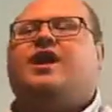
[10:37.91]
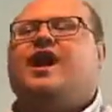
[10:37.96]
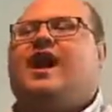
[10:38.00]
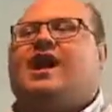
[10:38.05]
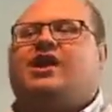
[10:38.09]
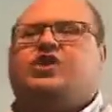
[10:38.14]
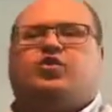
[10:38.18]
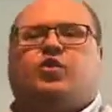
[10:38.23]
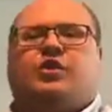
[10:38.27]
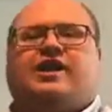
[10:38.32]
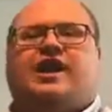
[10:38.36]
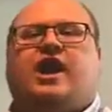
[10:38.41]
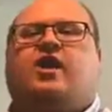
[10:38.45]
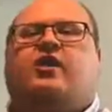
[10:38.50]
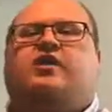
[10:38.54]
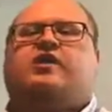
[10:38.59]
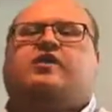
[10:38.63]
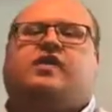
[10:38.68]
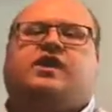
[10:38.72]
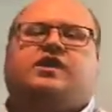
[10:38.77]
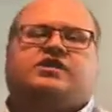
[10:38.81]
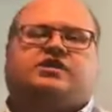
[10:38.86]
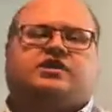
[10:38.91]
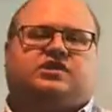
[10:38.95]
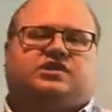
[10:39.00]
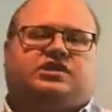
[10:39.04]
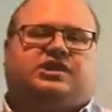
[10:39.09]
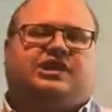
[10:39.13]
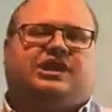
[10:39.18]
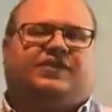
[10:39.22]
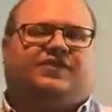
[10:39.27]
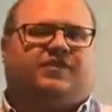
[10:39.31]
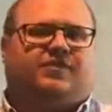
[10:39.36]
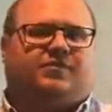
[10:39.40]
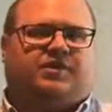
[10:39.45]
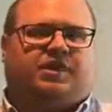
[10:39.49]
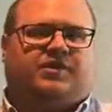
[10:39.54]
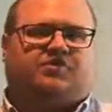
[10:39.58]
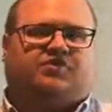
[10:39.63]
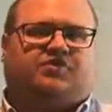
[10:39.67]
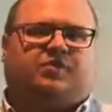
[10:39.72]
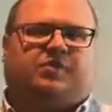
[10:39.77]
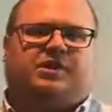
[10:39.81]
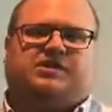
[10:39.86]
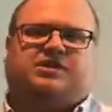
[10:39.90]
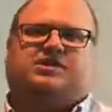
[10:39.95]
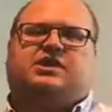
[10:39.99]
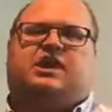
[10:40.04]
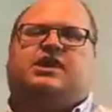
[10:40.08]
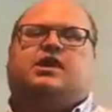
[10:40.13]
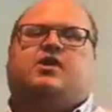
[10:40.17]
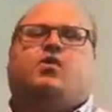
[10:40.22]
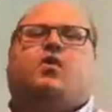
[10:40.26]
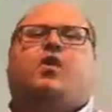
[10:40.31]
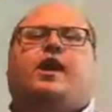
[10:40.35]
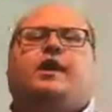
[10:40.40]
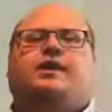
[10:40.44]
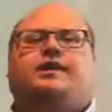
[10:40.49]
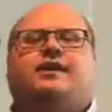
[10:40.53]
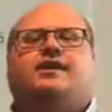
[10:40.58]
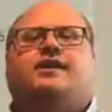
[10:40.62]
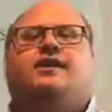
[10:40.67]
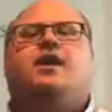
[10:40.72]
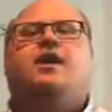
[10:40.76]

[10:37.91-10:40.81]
and do a calculation to give him the information that he wanted.